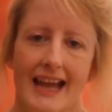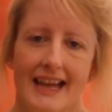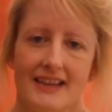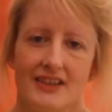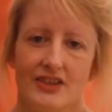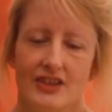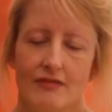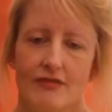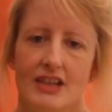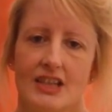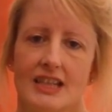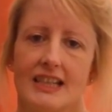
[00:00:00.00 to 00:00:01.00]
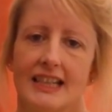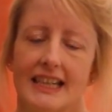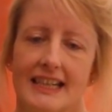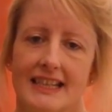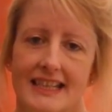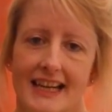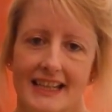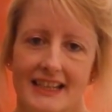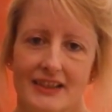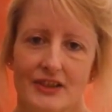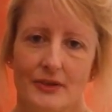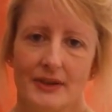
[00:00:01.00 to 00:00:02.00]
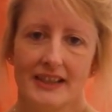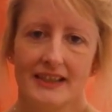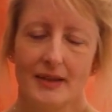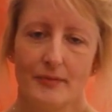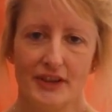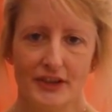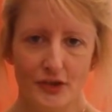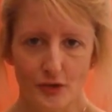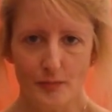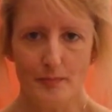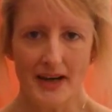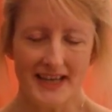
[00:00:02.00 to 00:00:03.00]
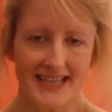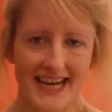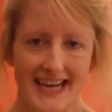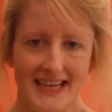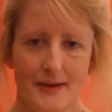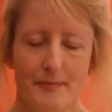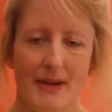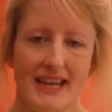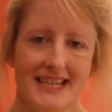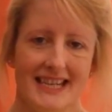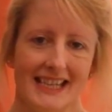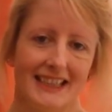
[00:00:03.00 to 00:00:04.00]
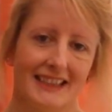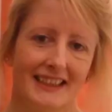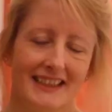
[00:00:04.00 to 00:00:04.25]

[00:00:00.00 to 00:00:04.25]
and she recently started doing something called Monday mending.